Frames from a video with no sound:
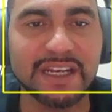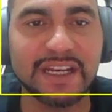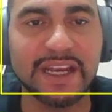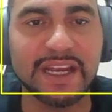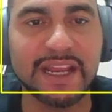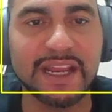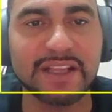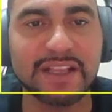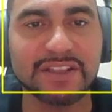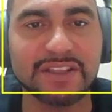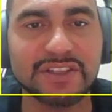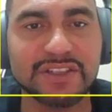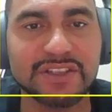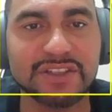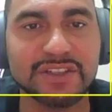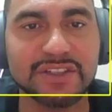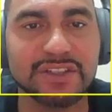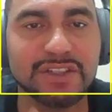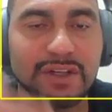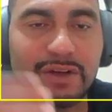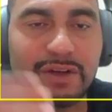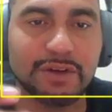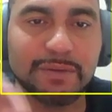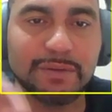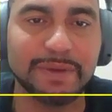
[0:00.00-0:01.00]

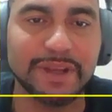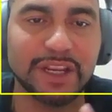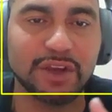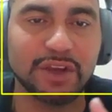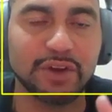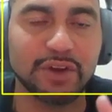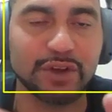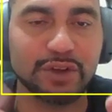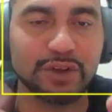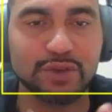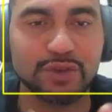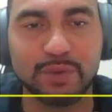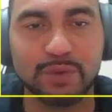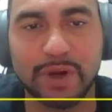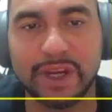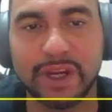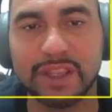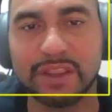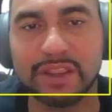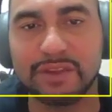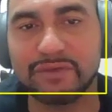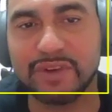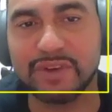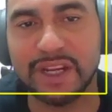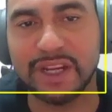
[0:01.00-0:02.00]
analysis, depending on who's
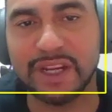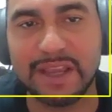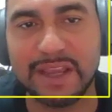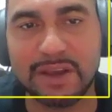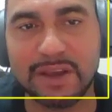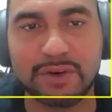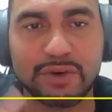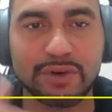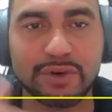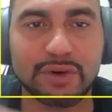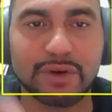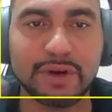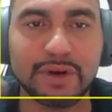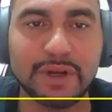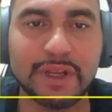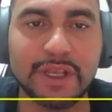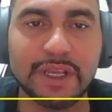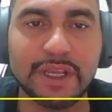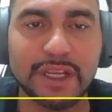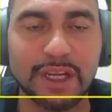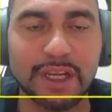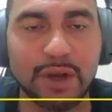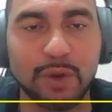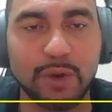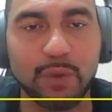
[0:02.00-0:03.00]
working the front counter, but
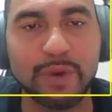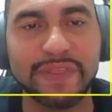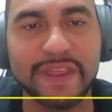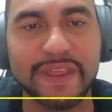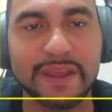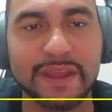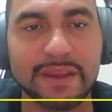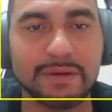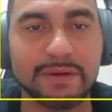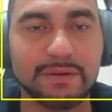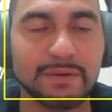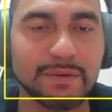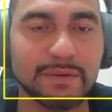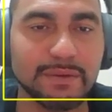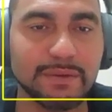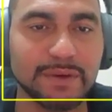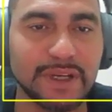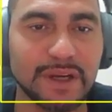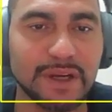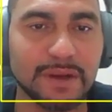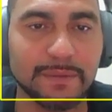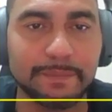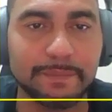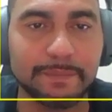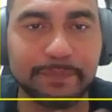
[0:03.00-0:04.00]
with that
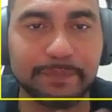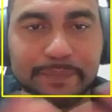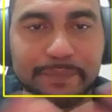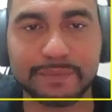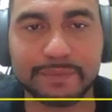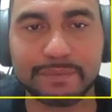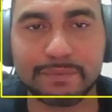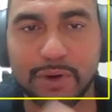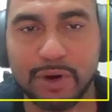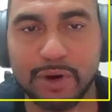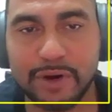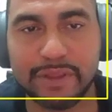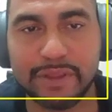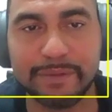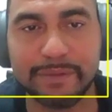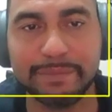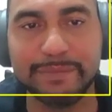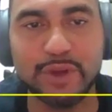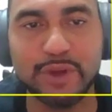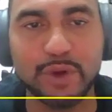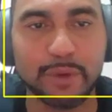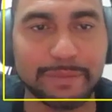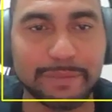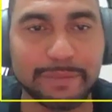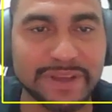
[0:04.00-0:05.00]
part
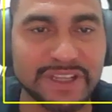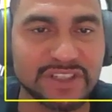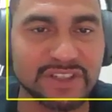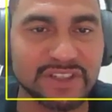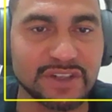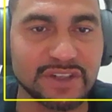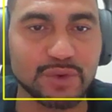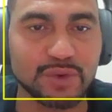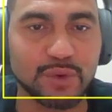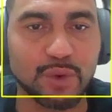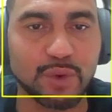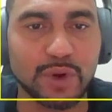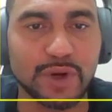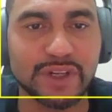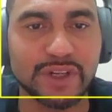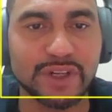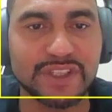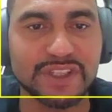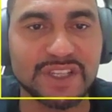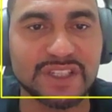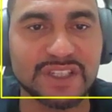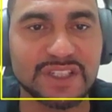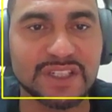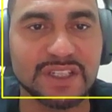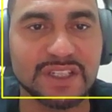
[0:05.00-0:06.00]
of your business or
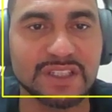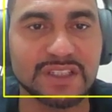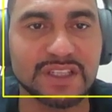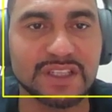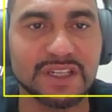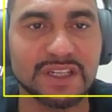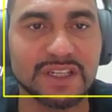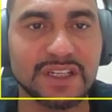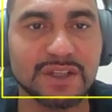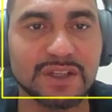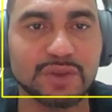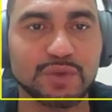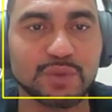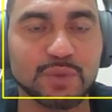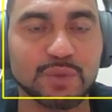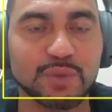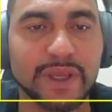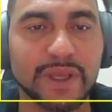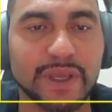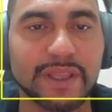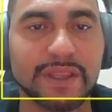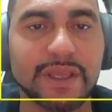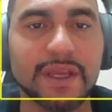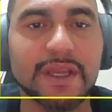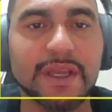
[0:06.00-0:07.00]
organization is that deals
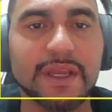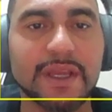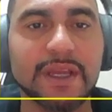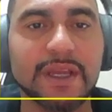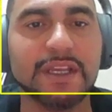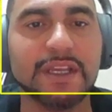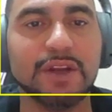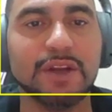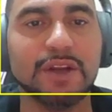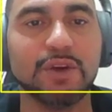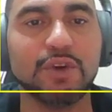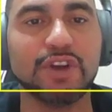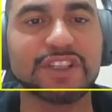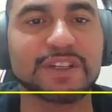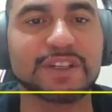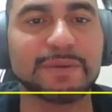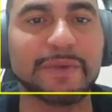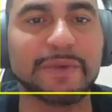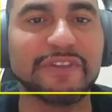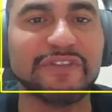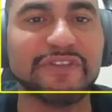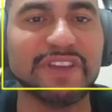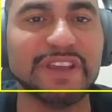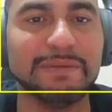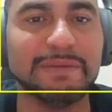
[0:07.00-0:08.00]
with
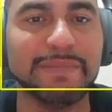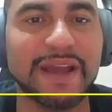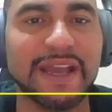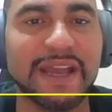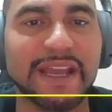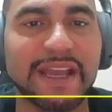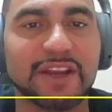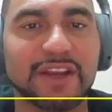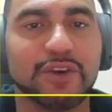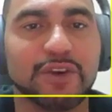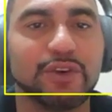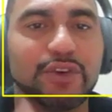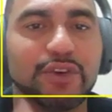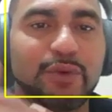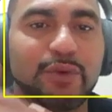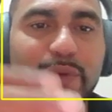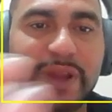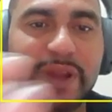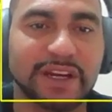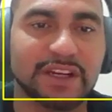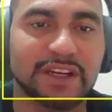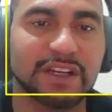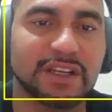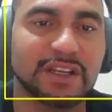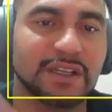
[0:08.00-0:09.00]
customer feedback
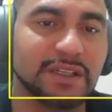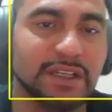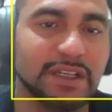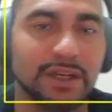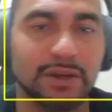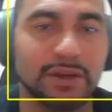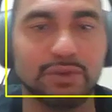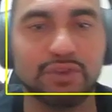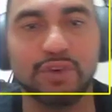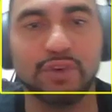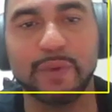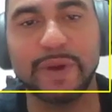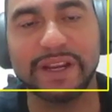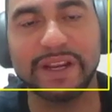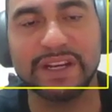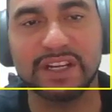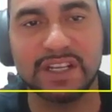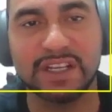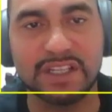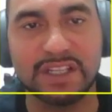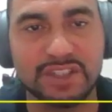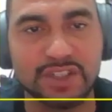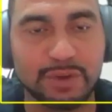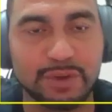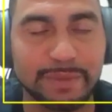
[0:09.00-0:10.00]
or
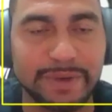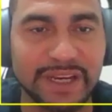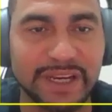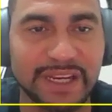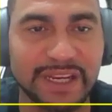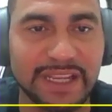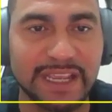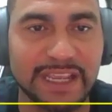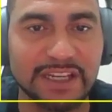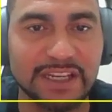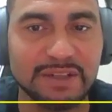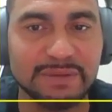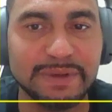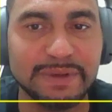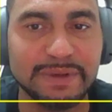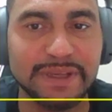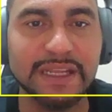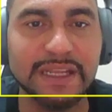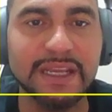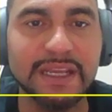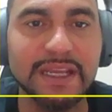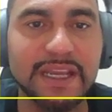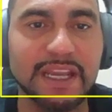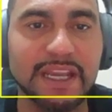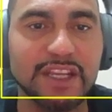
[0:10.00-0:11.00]
direct customer engagement,
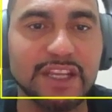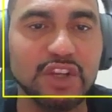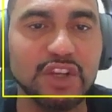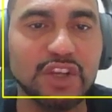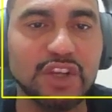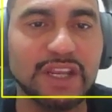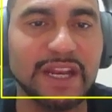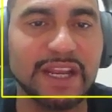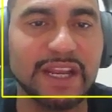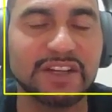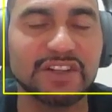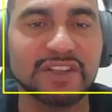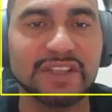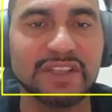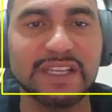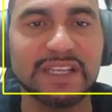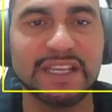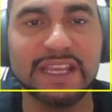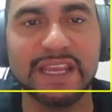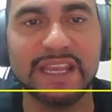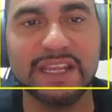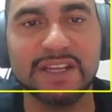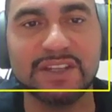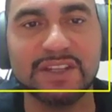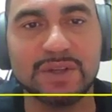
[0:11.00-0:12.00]
and you can actually
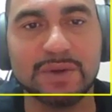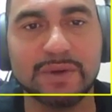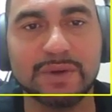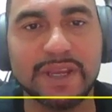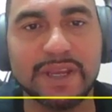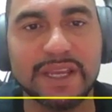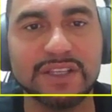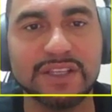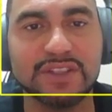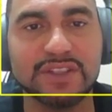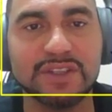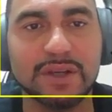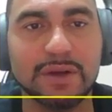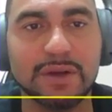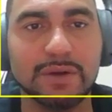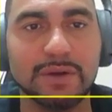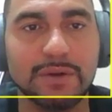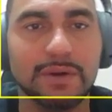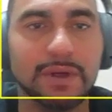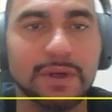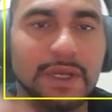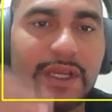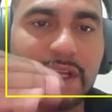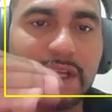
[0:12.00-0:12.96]
gauge, okay, so